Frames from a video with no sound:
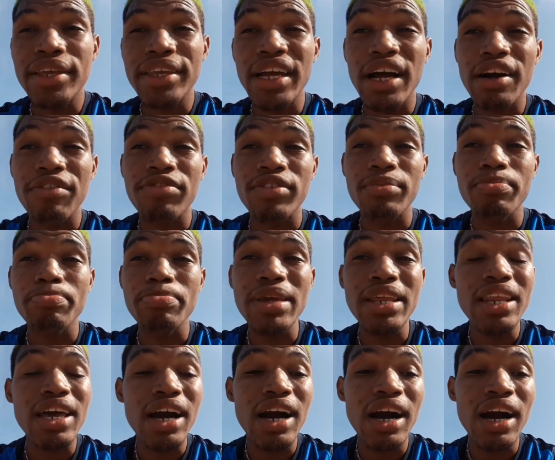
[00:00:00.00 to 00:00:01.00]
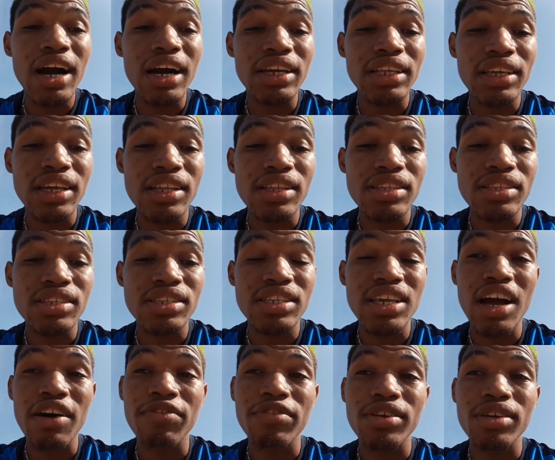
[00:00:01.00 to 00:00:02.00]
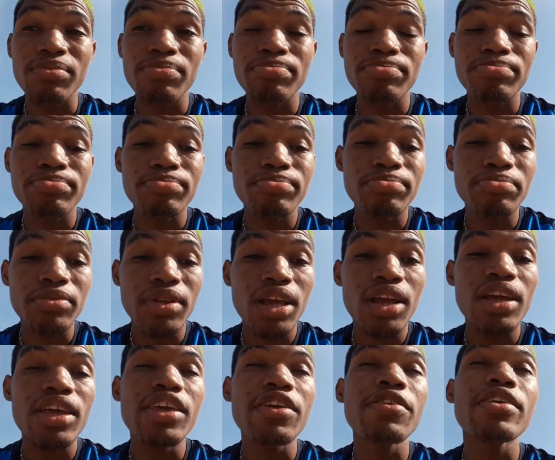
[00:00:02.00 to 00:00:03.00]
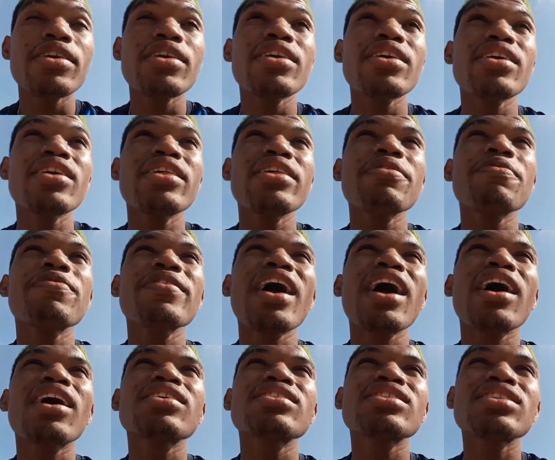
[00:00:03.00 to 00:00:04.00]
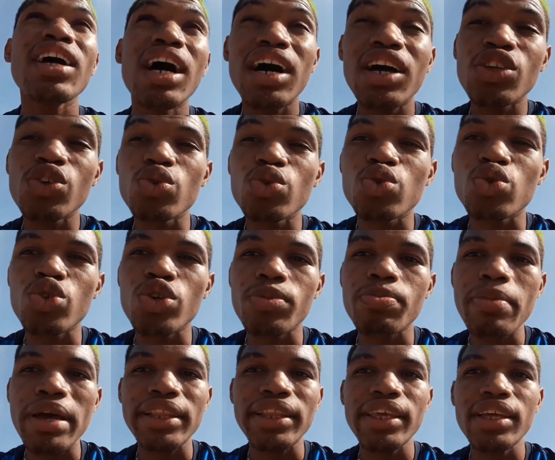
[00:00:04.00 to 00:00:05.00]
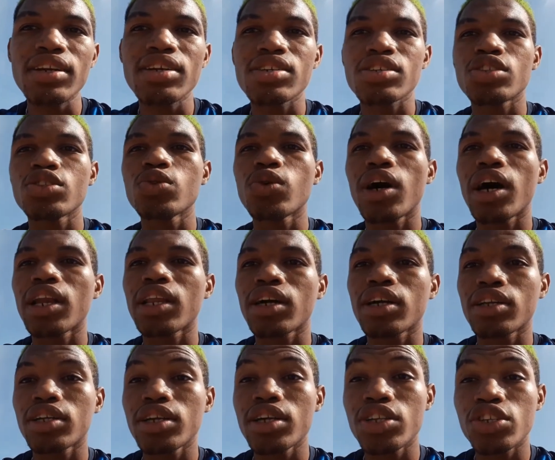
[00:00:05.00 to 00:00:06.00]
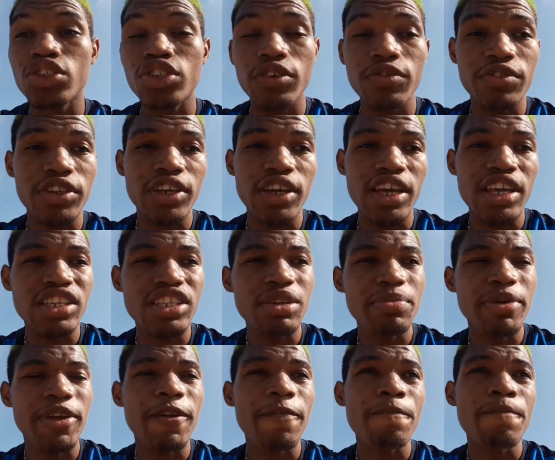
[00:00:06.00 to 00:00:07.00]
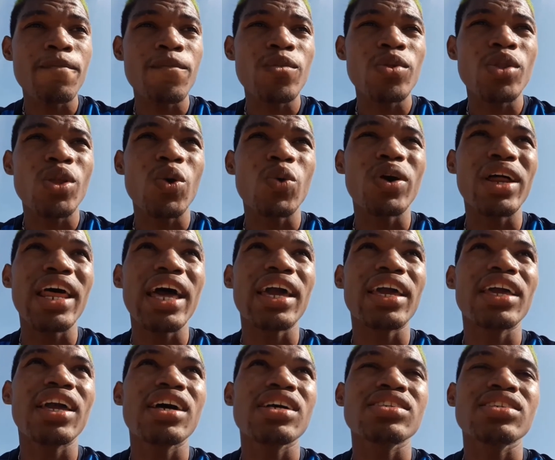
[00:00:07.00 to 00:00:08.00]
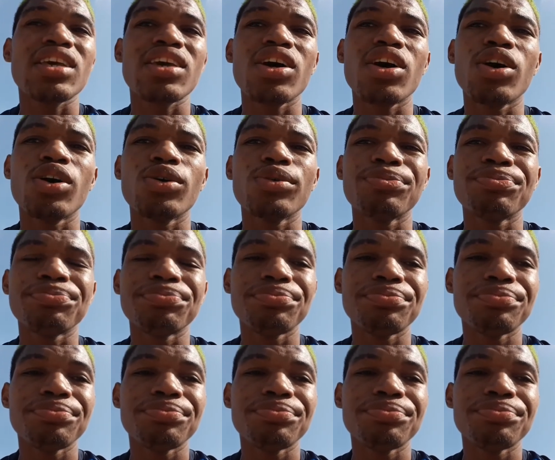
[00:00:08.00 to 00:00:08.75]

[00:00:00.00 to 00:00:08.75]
You have to build your audience, you have to, if you are gonna start YouTube, better you just do a little intro video, you see me? Well, like you say yo,